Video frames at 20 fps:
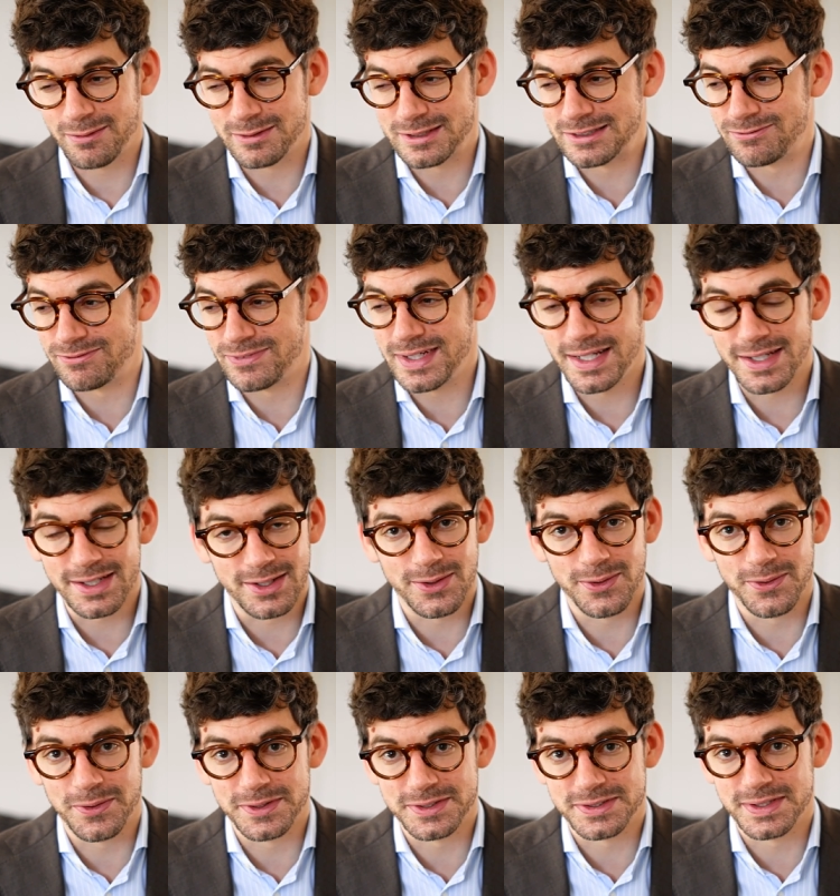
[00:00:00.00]
I was really
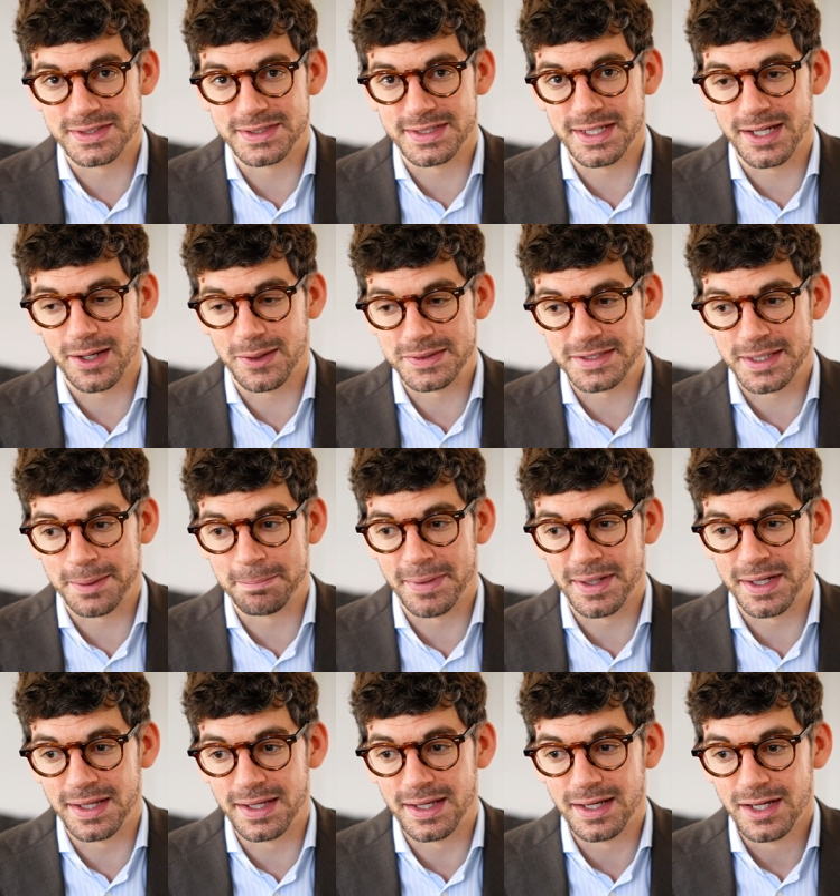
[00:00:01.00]
curious to see how
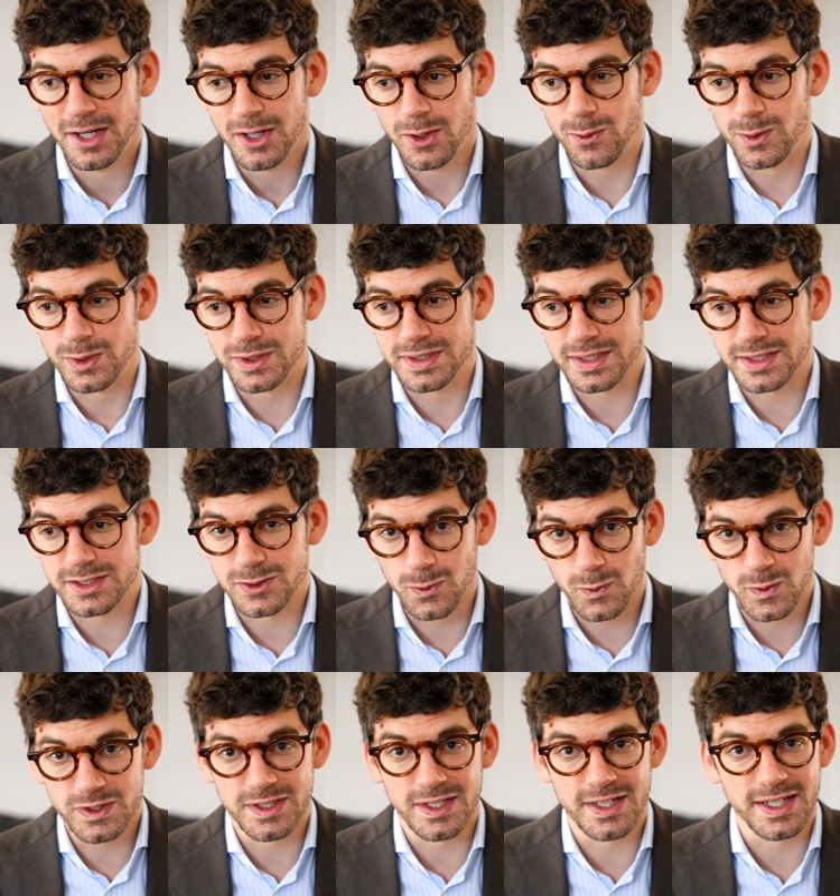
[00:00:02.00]
somebody who's
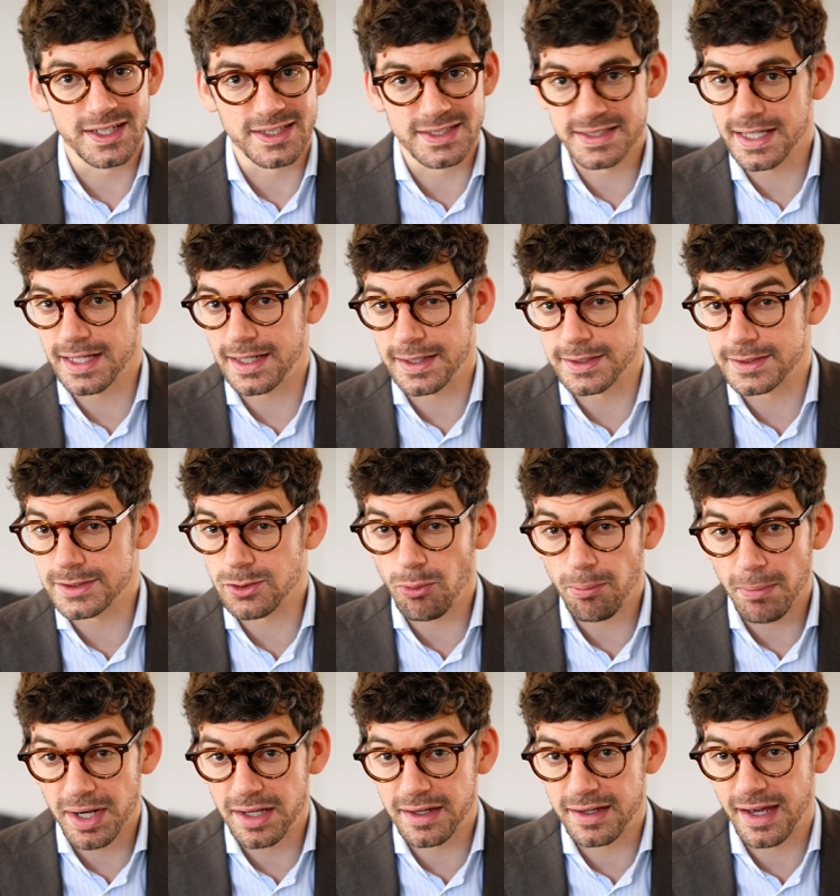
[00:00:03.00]
sourcing and selling
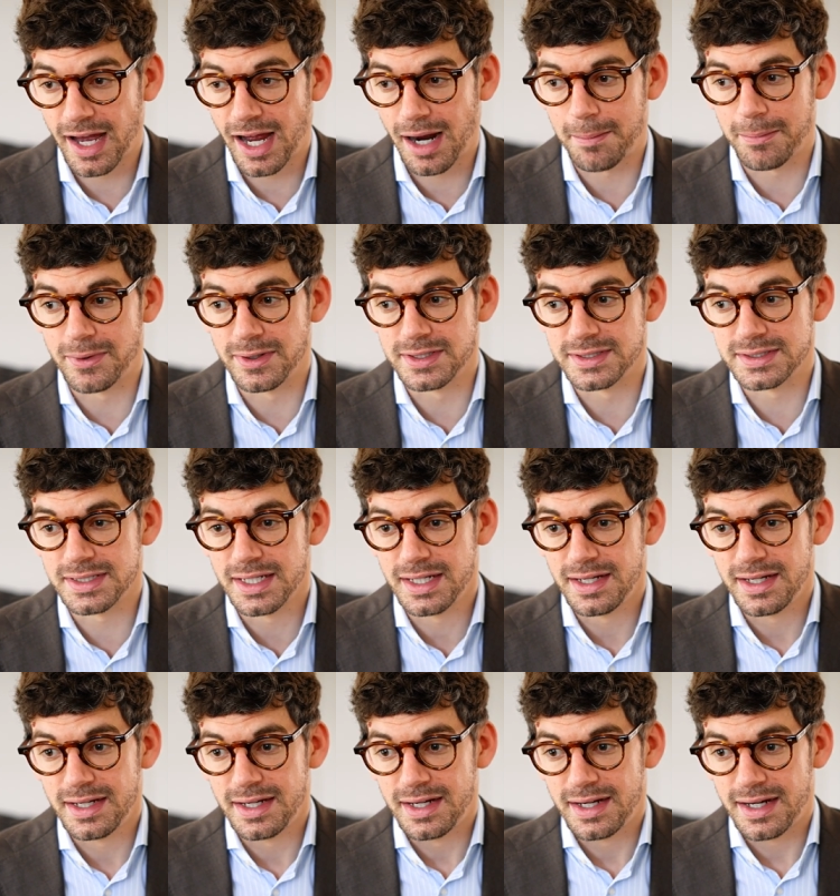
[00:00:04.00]
so many cameras
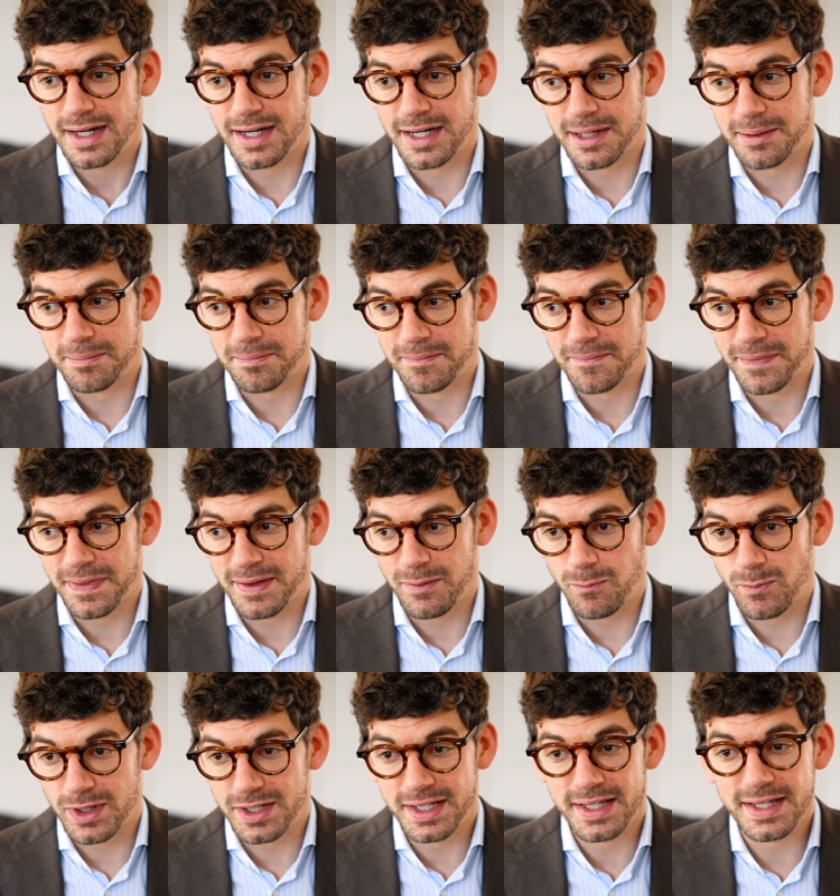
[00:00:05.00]
um,
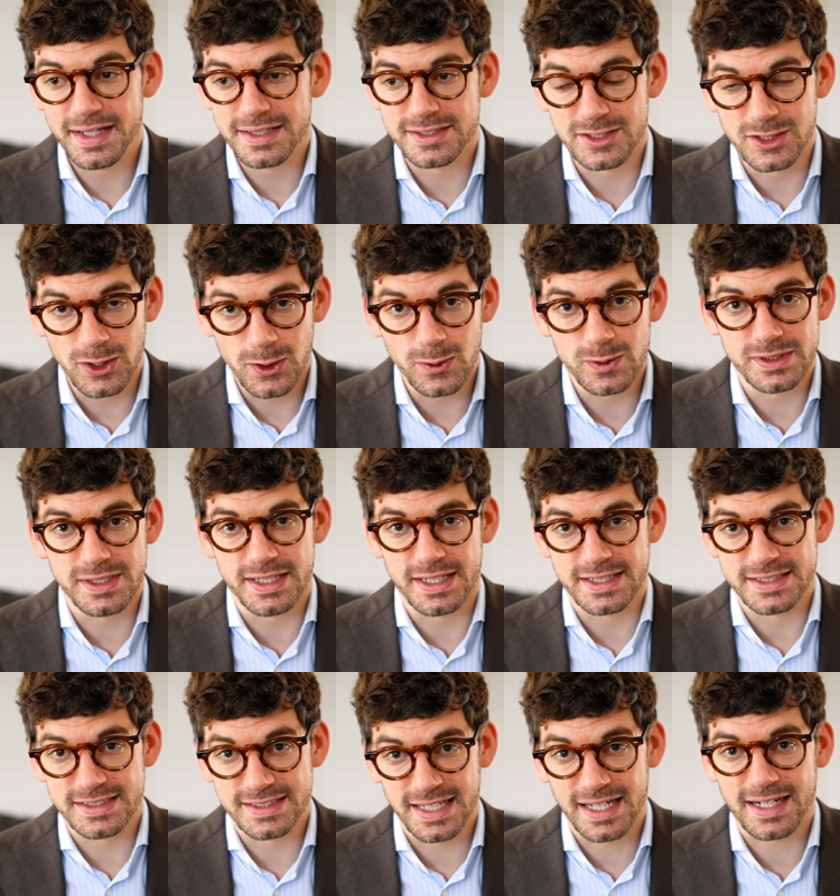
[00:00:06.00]
what he is
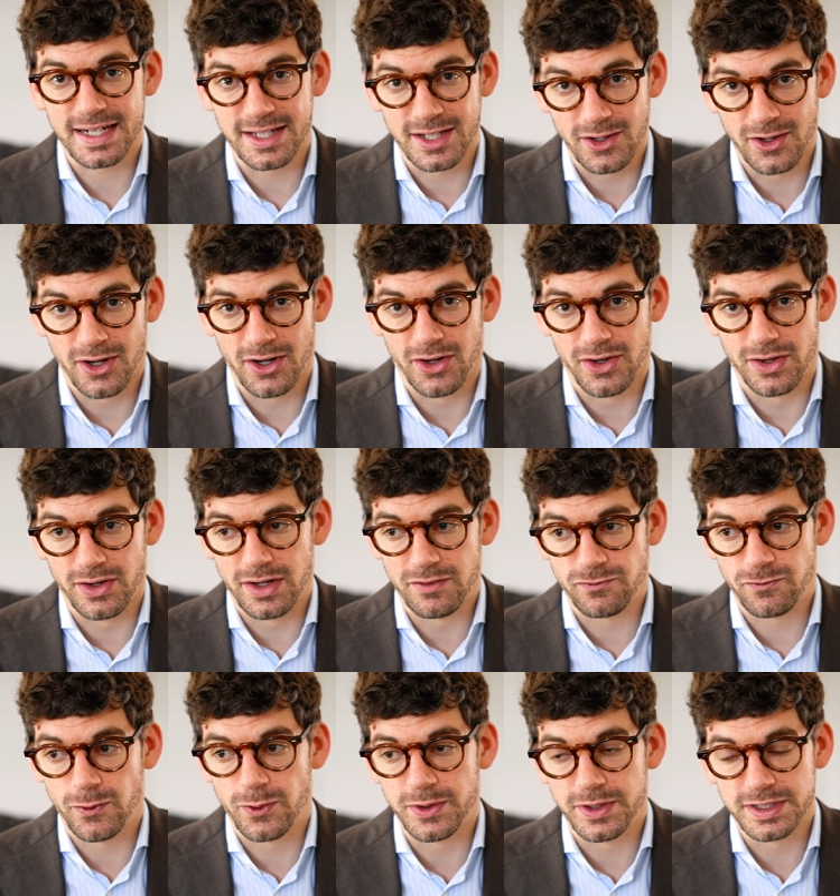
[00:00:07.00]
using and settling on
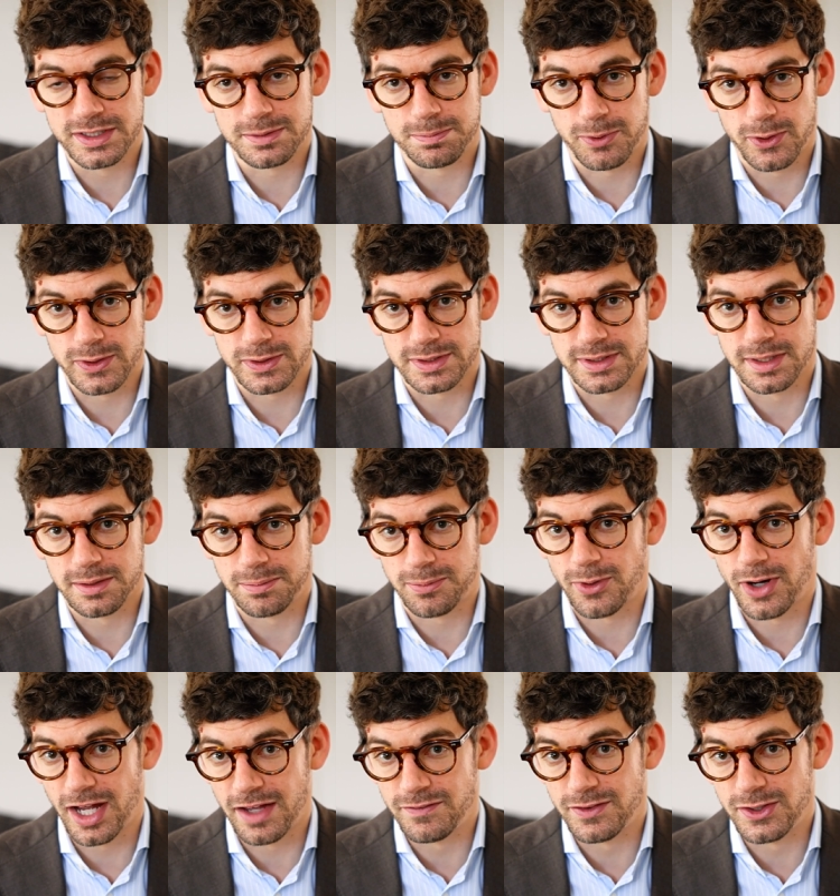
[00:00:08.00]
for his personal
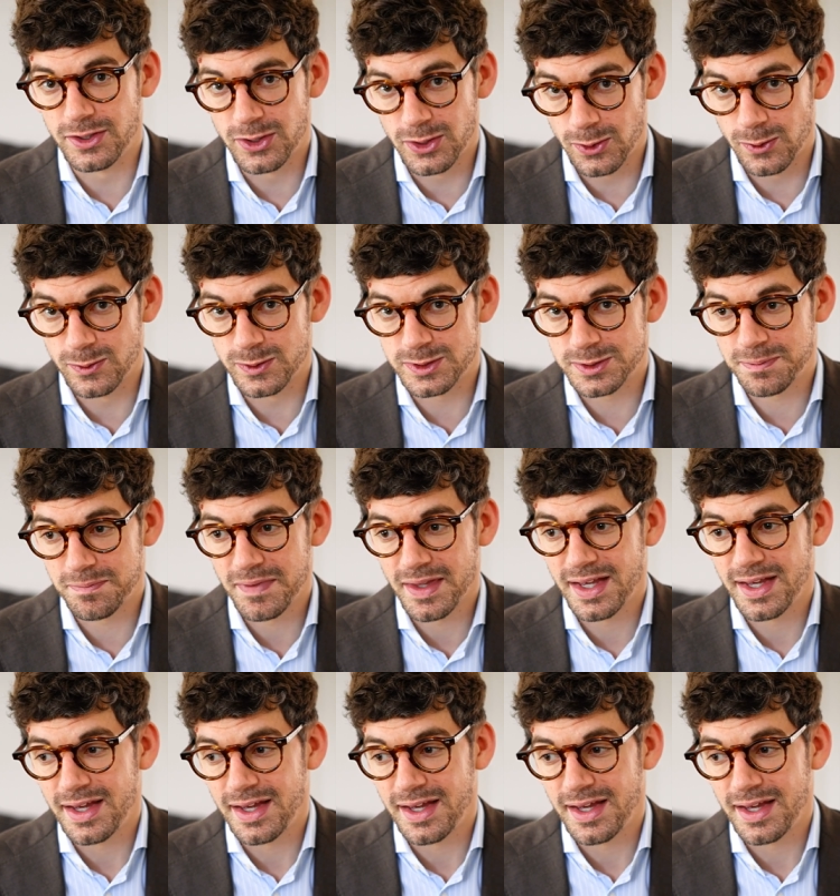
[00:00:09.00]
private use.